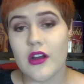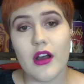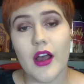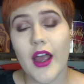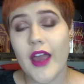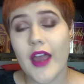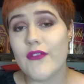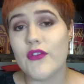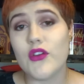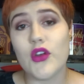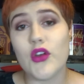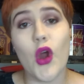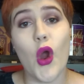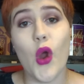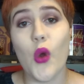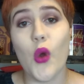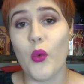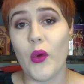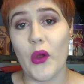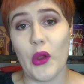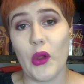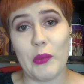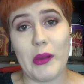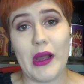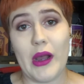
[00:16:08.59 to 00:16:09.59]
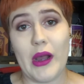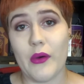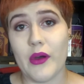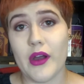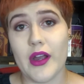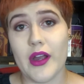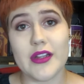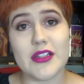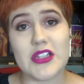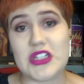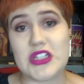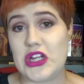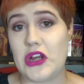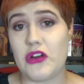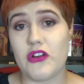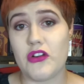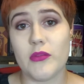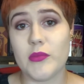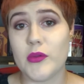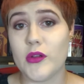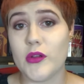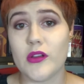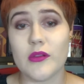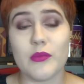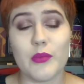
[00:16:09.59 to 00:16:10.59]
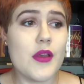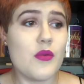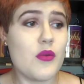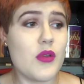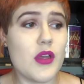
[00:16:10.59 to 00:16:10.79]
I have no willpower. It's terrible.